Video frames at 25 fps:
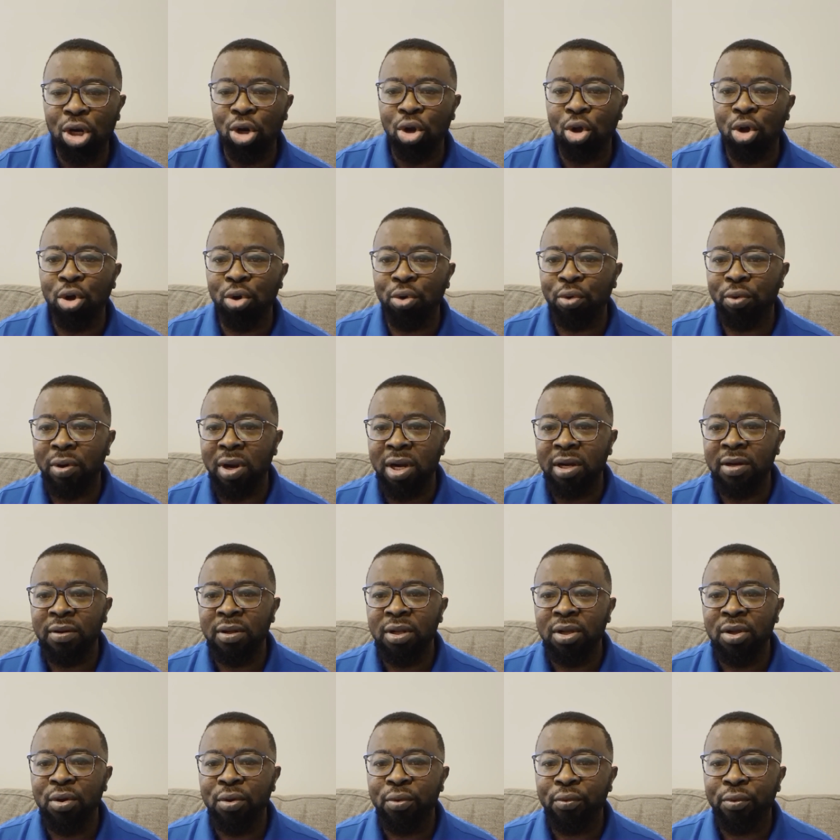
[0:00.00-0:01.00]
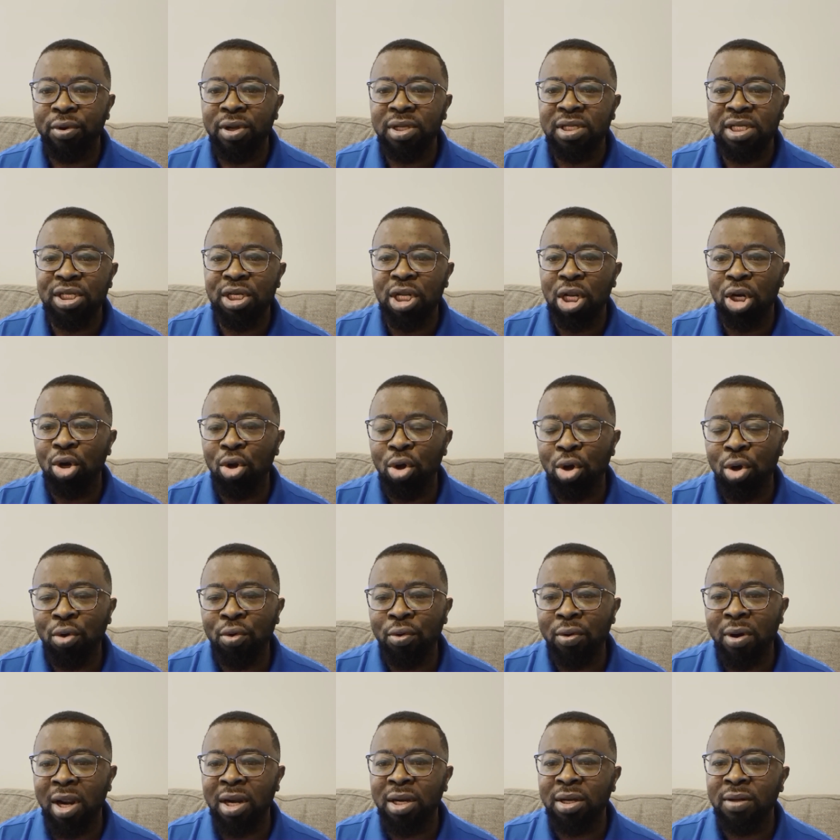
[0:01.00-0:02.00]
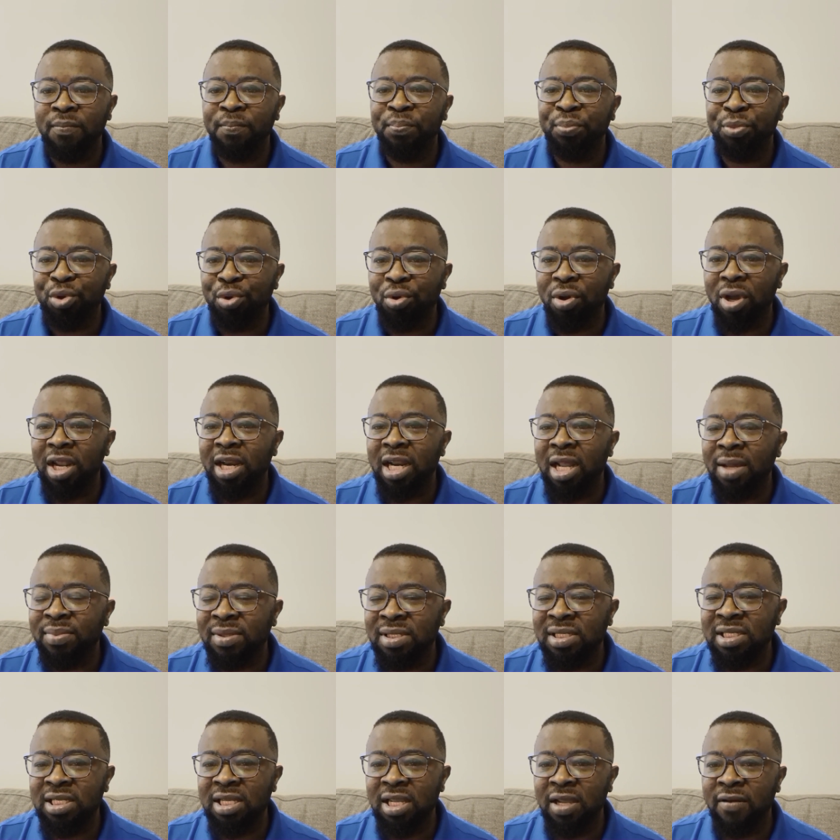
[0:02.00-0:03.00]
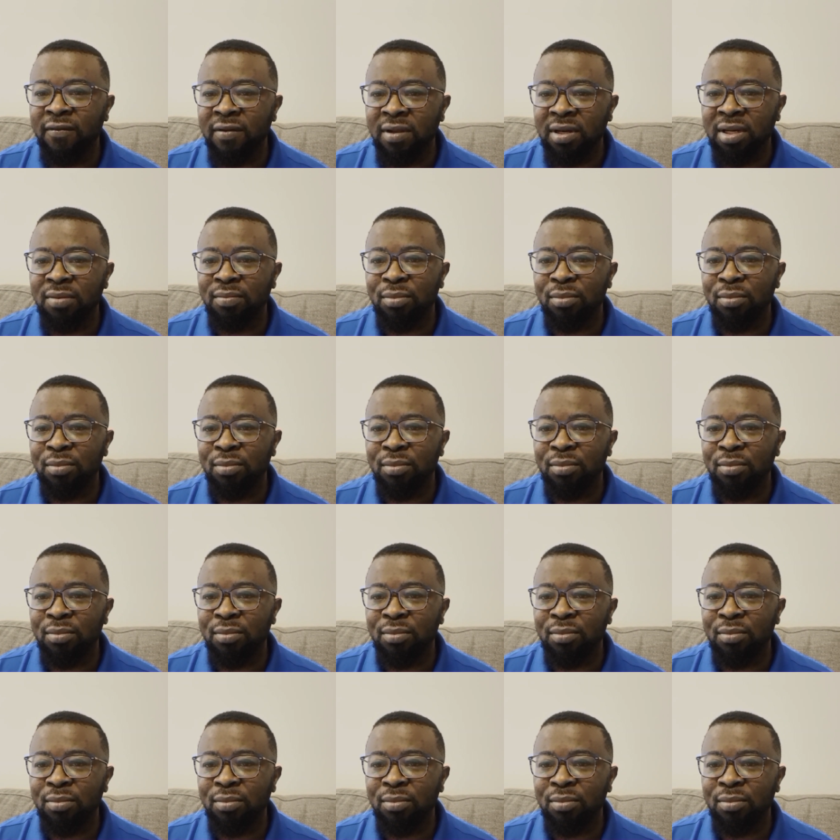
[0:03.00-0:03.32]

long run, which in the long run you end up saving,